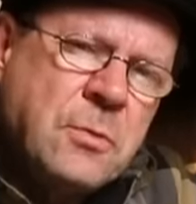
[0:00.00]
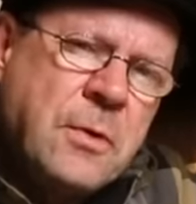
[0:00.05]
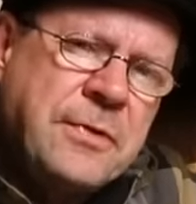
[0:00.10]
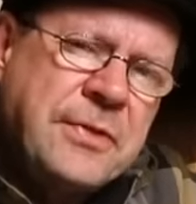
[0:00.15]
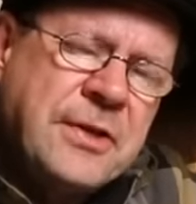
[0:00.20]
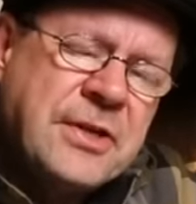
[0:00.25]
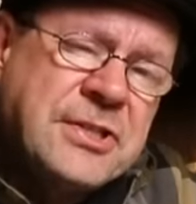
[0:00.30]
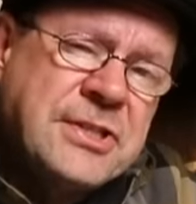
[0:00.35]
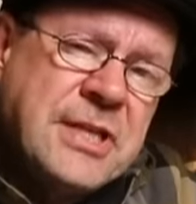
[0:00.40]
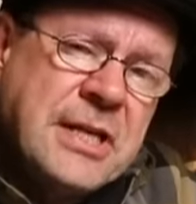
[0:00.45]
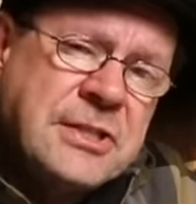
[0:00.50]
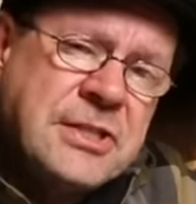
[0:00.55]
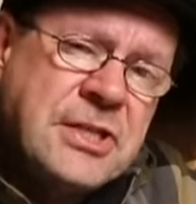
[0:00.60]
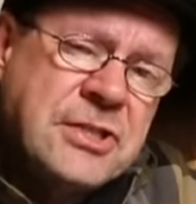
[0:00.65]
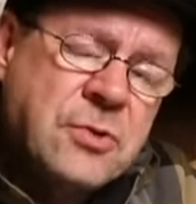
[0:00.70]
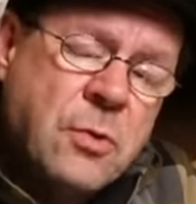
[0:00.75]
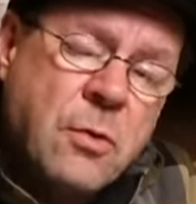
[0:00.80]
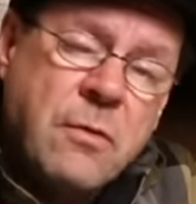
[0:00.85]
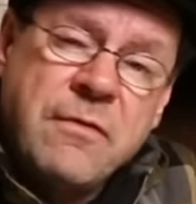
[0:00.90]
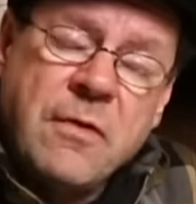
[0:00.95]
want their
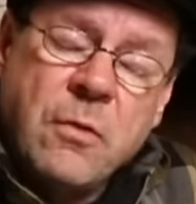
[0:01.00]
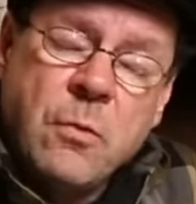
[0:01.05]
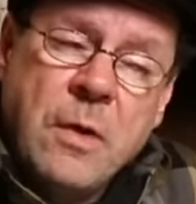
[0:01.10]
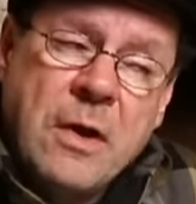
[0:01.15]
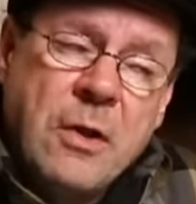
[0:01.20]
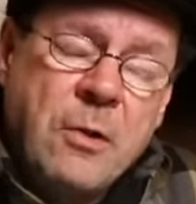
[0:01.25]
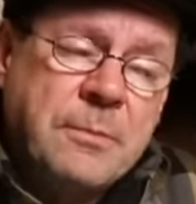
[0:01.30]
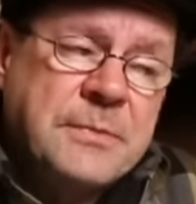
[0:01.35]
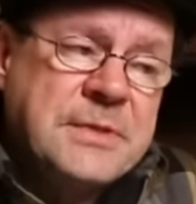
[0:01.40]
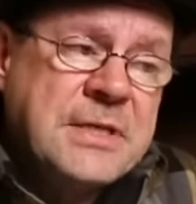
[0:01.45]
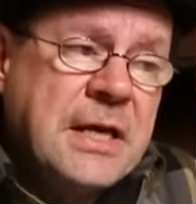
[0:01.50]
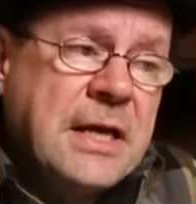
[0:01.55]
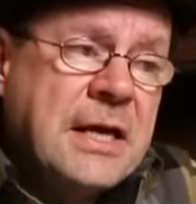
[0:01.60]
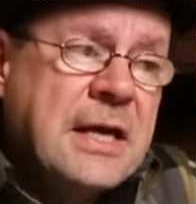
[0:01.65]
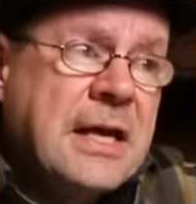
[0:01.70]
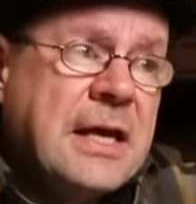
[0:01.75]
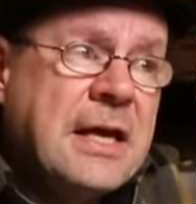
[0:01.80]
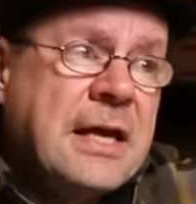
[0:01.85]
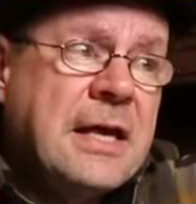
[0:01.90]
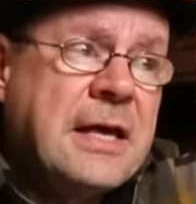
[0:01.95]
senses overwhelmed,
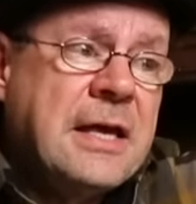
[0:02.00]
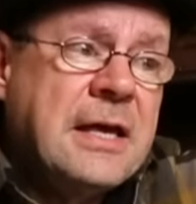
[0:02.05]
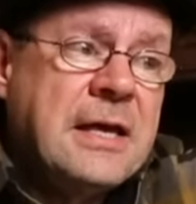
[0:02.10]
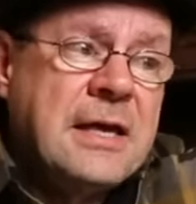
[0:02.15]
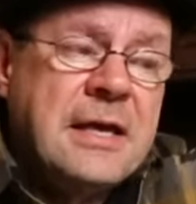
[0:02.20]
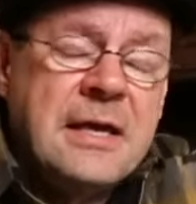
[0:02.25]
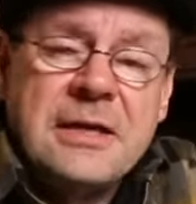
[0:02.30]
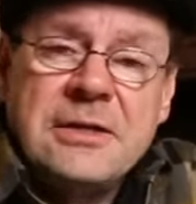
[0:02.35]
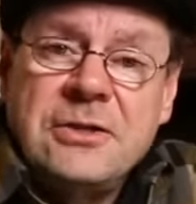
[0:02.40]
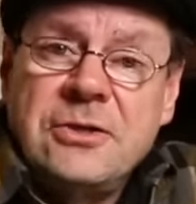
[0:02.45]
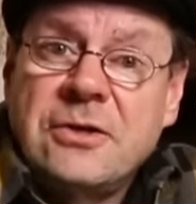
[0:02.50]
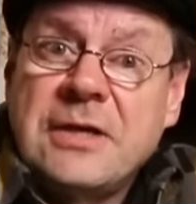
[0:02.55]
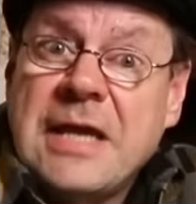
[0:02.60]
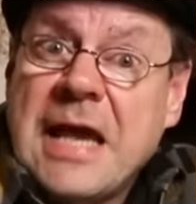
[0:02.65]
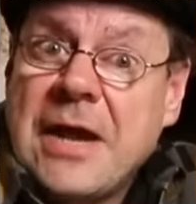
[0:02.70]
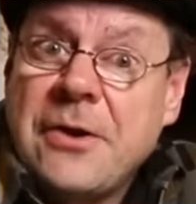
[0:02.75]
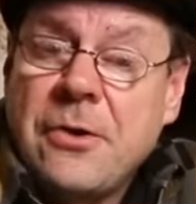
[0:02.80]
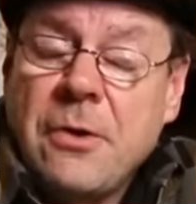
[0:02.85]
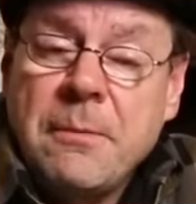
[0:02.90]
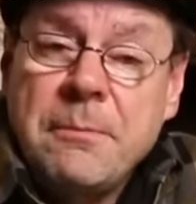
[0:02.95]
you
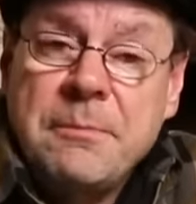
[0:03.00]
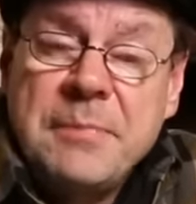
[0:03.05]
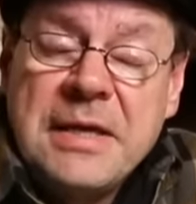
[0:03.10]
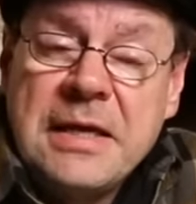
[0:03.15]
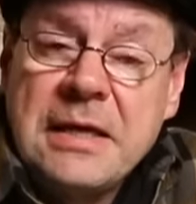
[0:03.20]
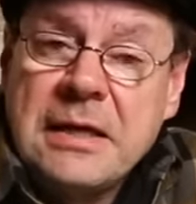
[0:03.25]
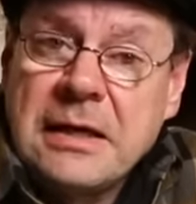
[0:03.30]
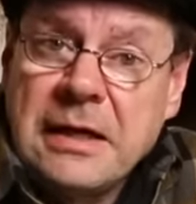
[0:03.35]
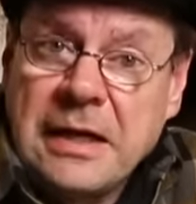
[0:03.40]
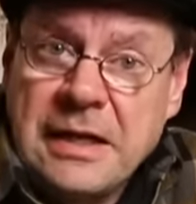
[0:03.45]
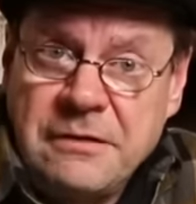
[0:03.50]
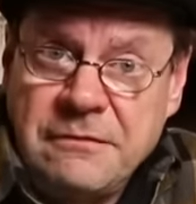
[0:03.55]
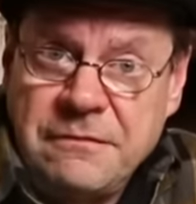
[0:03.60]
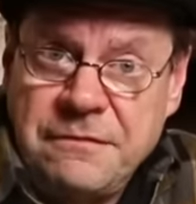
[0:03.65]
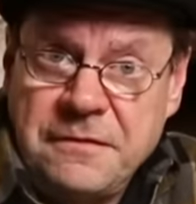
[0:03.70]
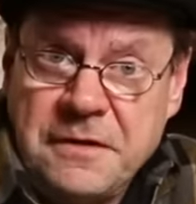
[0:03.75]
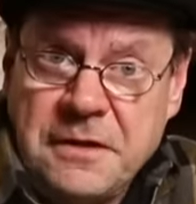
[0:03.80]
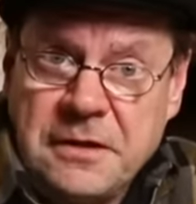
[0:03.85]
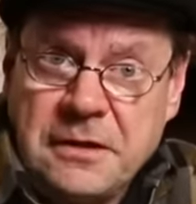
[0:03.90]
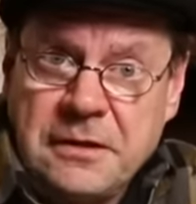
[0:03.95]
cannot beat
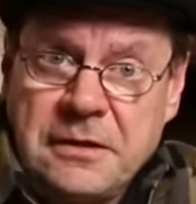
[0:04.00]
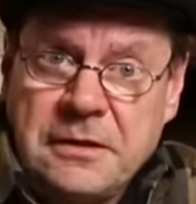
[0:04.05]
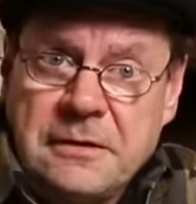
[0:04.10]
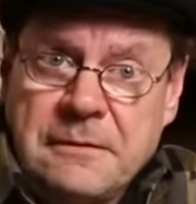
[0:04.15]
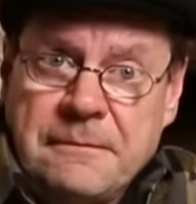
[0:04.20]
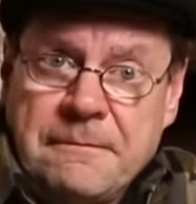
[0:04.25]
Glenfiddich.